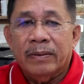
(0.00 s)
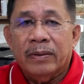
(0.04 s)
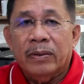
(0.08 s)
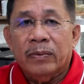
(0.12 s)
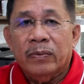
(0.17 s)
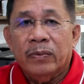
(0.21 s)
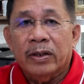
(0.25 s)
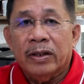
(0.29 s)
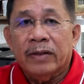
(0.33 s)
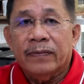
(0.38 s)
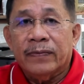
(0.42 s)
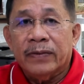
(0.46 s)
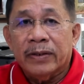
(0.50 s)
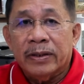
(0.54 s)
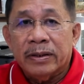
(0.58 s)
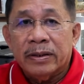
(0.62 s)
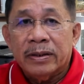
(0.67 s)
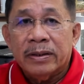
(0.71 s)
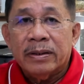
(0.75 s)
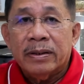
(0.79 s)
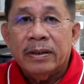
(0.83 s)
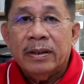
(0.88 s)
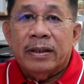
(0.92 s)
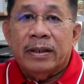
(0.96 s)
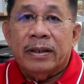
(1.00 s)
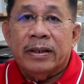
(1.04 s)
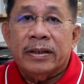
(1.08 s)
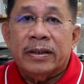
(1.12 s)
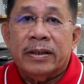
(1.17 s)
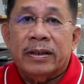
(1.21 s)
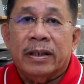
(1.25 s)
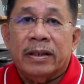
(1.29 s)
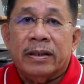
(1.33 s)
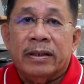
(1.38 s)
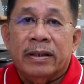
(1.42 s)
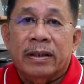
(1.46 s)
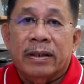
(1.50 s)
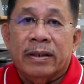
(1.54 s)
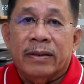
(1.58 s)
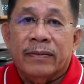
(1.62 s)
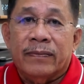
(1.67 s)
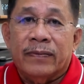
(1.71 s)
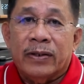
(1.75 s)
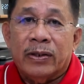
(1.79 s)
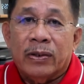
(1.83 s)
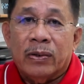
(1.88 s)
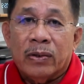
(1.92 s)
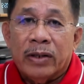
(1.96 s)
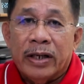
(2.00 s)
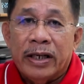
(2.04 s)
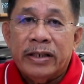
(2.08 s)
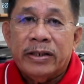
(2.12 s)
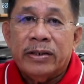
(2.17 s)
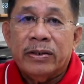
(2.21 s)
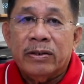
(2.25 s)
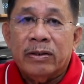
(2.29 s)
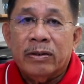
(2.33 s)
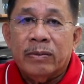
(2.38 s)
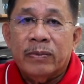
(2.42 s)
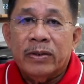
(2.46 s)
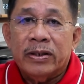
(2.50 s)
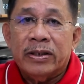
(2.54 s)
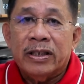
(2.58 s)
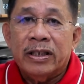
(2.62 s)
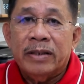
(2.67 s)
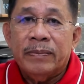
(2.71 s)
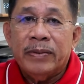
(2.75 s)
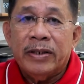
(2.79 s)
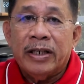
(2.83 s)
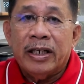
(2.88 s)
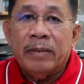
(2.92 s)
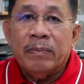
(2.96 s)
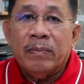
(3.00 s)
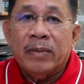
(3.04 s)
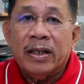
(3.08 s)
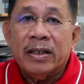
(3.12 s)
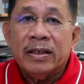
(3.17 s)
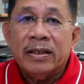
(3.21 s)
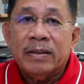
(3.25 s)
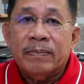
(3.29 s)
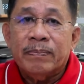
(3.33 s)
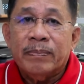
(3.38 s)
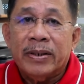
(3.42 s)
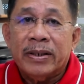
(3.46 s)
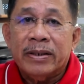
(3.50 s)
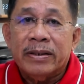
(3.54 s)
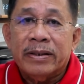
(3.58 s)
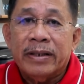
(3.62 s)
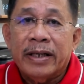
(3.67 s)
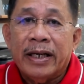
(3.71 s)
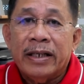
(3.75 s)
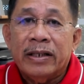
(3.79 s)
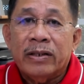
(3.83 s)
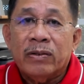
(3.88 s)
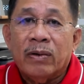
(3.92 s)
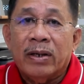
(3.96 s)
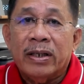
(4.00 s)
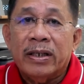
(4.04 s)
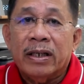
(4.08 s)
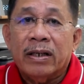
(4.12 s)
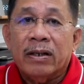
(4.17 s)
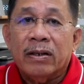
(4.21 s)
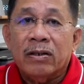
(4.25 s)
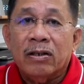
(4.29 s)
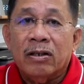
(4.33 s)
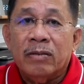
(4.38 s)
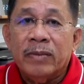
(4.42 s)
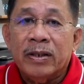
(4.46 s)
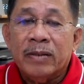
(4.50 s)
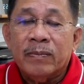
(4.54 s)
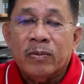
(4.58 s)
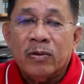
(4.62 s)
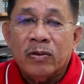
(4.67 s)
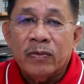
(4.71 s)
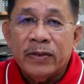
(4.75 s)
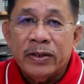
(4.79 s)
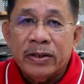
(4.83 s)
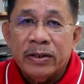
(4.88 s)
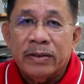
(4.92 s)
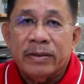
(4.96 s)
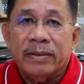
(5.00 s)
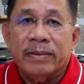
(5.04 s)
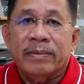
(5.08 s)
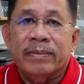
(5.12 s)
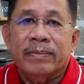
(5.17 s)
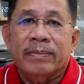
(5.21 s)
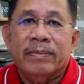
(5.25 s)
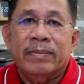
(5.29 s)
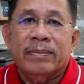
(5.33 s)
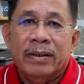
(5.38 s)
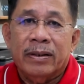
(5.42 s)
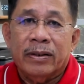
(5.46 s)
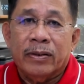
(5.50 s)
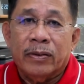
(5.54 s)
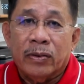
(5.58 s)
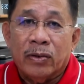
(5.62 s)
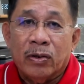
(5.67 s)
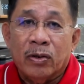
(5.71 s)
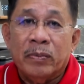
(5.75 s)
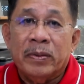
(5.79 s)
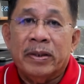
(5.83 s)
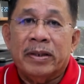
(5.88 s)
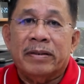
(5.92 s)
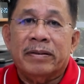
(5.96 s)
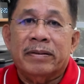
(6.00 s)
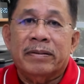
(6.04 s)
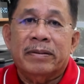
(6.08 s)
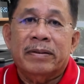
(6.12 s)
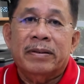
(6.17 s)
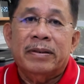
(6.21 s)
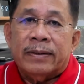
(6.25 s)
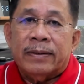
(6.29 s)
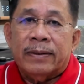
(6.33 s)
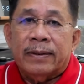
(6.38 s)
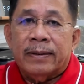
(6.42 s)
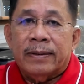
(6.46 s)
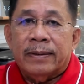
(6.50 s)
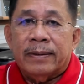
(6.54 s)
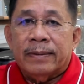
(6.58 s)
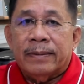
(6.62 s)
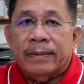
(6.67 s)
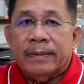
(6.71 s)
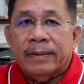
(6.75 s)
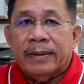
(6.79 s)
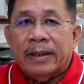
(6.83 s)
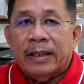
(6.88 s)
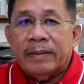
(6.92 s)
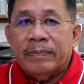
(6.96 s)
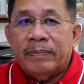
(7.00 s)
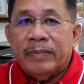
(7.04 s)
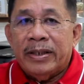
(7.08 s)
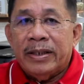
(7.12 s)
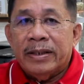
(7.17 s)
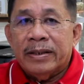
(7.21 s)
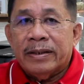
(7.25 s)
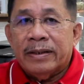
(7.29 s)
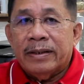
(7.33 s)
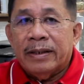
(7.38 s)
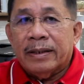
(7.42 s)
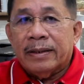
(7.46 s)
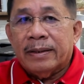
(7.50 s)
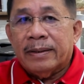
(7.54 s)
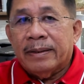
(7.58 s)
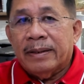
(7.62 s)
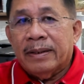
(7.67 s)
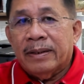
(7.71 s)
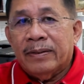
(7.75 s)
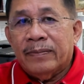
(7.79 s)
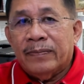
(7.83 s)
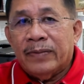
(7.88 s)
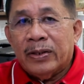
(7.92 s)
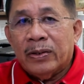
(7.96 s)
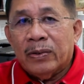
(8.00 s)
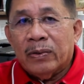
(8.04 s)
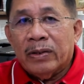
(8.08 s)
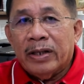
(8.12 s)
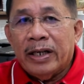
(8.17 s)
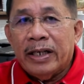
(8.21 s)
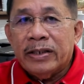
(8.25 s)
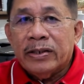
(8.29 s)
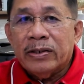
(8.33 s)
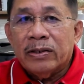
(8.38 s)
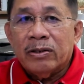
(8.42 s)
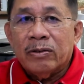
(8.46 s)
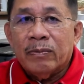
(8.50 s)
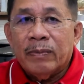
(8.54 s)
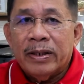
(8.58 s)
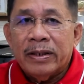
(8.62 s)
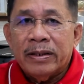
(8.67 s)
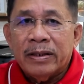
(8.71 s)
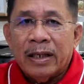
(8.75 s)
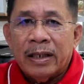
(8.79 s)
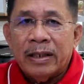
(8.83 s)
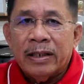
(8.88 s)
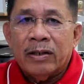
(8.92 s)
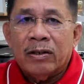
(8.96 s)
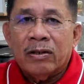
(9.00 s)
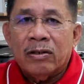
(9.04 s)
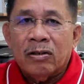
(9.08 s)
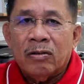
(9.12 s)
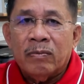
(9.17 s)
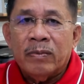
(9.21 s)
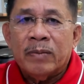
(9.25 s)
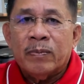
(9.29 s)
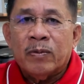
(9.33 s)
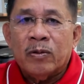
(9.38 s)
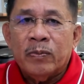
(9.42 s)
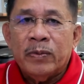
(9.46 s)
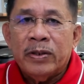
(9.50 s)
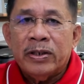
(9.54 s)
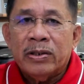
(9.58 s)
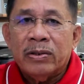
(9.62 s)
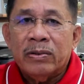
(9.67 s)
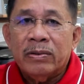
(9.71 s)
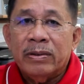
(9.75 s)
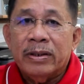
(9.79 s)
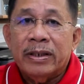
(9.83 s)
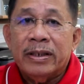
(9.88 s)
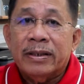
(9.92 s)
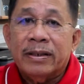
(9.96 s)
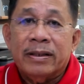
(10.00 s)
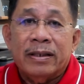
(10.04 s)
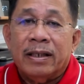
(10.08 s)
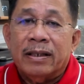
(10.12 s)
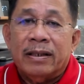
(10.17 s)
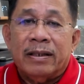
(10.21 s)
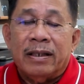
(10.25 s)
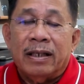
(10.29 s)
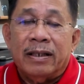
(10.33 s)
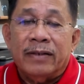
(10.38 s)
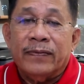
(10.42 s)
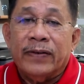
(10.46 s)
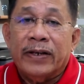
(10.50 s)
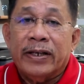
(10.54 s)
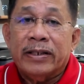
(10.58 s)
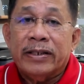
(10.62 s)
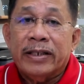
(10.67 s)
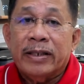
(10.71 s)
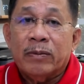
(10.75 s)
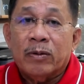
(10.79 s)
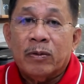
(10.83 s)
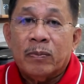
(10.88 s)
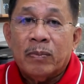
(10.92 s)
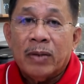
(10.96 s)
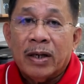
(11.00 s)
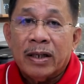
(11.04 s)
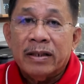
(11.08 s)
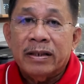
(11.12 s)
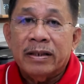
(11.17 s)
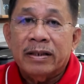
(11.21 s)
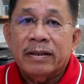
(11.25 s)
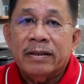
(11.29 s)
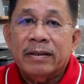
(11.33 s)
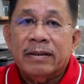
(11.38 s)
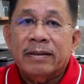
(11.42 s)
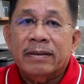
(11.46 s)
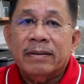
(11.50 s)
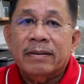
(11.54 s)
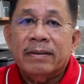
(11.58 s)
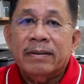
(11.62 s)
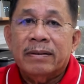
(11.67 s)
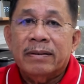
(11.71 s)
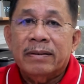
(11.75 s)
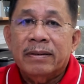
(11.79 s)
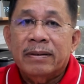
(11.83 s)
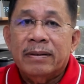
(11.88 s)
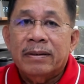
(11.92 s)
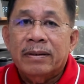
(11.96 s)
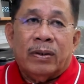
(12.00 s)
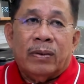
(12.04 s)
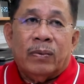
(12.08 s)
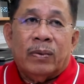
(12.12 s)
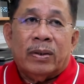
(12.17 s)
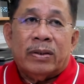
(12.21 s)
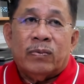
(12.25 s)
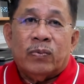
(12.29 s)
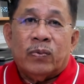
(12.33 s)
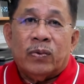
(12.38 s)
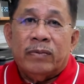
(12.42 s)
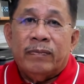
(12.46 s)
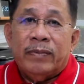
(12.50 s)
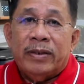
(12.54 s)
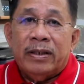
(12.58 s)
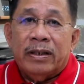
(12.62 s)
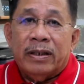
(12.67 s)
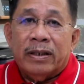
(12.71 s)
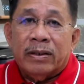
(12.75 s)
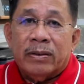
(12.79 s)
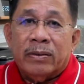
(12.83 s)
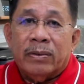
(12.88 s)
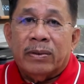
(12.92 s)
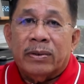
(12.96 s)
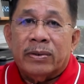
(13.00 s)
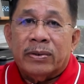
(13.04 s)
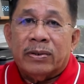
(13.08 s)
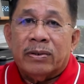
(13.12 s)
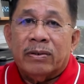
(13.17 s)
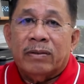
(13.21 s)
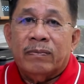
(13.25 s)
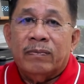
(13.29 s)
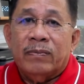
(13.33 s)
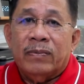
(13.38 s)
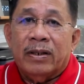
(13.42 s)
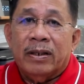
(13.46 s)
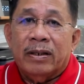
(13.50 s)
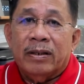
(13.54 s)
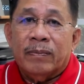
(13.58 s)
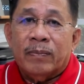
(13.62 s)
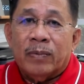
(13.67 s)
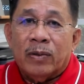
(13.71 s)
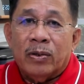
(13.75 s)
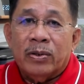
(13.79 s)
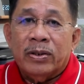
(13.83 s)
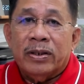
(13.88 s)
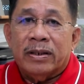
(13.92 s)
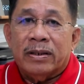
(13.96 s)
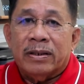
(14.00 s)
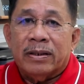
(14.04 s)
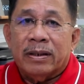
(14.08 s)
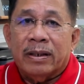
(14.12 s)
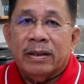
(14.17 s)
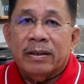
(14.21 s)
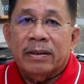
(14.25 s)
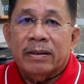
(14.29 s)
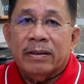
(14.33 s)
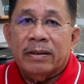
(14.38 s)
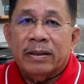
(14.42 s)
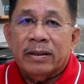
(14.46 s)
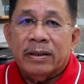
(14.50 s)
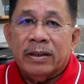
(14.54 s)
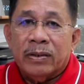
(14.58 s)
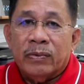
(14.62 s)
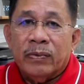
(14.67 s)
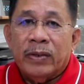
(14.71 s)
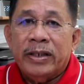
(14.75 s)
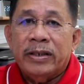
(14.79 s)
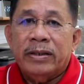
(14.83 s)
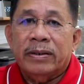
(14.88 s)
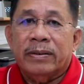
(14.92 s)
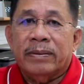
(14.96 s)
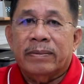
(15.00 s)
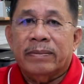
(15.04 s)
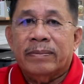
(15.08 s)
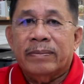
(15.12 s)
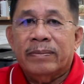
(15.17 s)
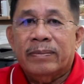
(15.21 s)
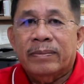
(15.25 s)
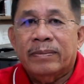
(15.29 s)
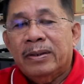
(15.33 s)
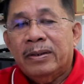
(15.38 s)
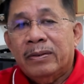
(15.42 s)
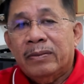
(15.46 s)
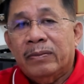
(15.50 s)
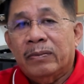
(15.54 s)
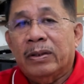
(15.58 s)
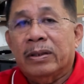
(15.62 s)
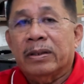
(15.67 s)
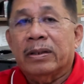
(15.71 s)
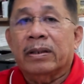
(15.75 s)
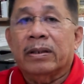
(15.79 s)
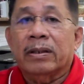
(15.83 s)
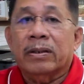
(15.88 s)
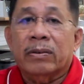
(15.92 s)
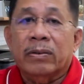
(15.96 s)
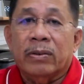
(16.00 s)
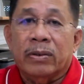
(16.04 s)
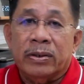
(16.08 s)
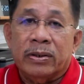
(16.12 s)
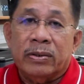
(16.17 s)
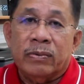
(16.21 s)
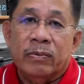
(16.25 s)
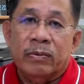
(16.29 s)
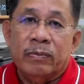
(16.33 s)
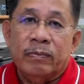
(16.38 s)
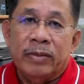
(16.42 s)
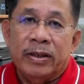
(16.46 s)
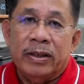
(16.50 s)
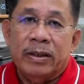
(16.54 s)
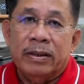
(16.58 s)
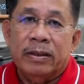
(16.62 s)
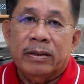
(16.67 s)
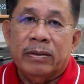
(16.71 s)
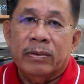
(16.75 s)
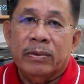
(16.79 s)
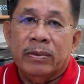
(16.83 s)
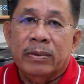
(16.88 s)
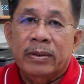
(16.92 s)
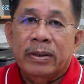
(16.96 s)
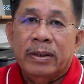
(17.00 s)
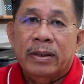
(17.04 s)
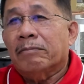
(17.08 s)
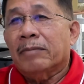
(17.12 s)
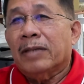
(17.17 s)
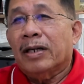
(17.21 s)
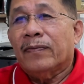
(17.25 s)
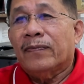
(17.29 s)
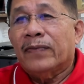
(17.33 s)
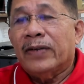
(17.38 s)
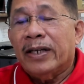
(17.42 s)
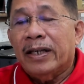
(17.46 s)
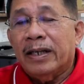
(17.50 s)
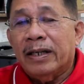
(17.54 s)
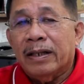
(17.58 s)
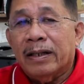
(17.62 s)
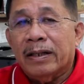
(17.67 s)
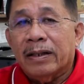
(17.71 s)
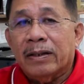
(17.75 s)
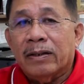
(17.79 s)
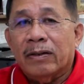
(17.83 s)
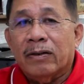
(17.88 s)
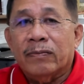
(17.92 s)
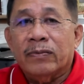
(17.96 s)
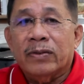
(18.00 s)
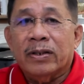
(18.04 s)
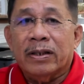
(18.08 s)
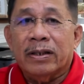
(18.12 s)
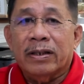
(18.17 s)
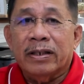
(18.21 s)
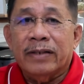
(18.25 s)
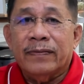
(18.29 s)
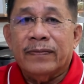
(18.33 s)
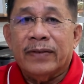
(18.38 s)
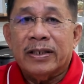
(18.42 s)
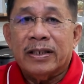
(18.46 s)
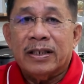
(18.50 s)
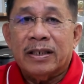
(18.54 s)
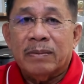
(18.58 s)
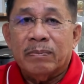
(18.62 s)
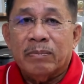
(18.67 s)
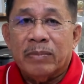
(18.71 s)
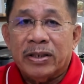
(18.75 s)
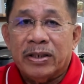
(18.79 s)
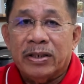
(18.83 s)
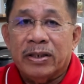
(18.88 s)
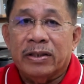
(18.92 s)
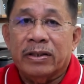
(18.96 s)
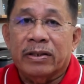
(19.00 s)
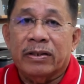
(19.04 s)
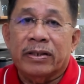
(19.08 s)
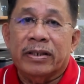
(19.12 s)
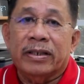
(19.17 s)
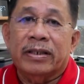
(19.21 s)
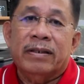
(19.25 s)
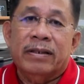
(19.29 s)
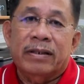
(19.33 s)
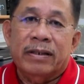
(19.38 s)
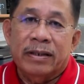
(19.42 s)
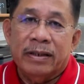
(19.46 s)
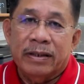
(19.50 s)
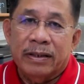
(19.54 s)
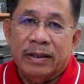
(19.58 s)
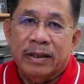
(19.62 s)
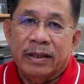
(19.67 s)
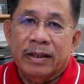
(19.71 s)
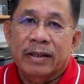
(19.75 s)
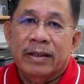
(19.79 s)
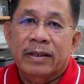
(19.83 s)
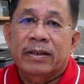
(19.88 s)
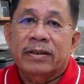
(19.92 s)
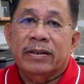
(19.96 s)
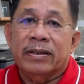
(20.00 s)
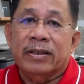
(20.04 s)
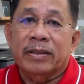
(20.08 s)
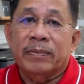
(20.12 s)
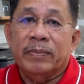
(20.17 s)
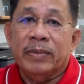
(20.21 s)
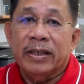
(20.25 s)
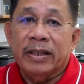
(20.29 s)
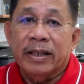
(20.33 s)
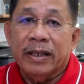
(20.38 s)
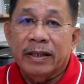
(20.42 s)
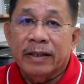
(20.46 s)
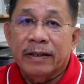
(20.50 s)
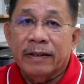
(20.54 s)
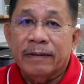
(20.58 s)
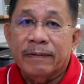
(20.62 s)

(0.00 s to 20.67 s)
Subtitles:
Well, first is that the violation of the CBA must pertain to an economic provision. So, that means that the violation of a non-economic provision is not unfair labor practice. What would be the recourse of employees under that situation? Well, the recourse would be to avail of the grievance machinery in the CBA.